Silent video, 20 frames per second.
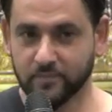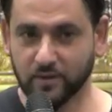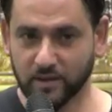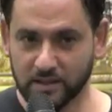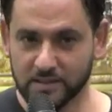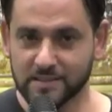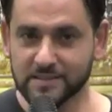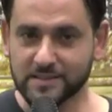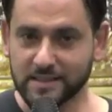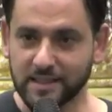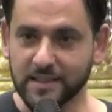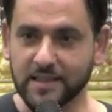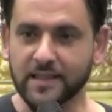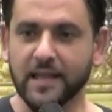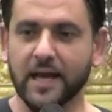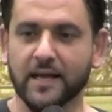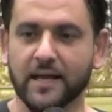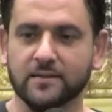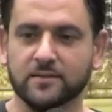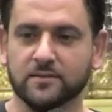Study
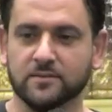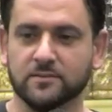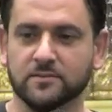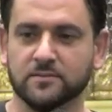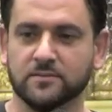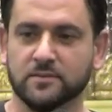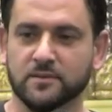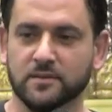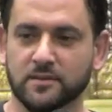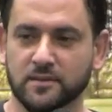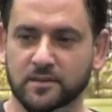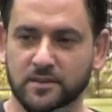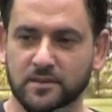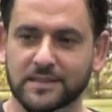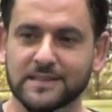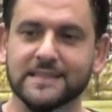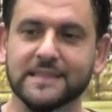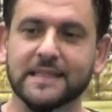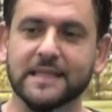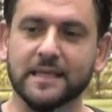that.
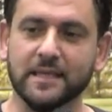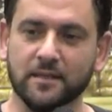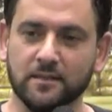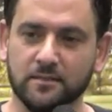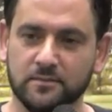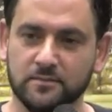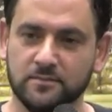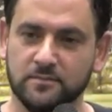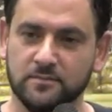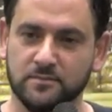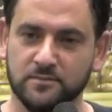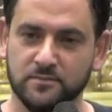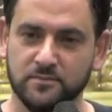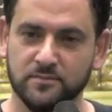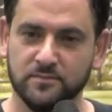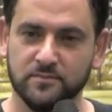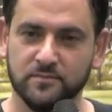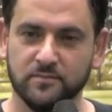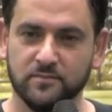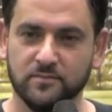See.
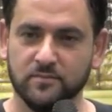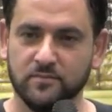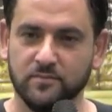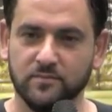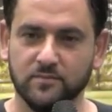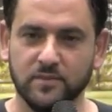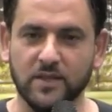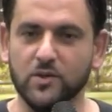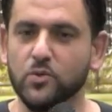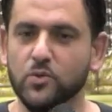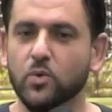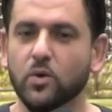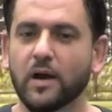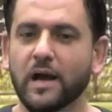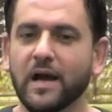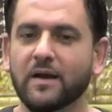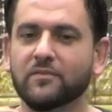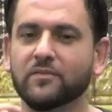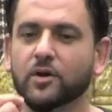Then you won't have the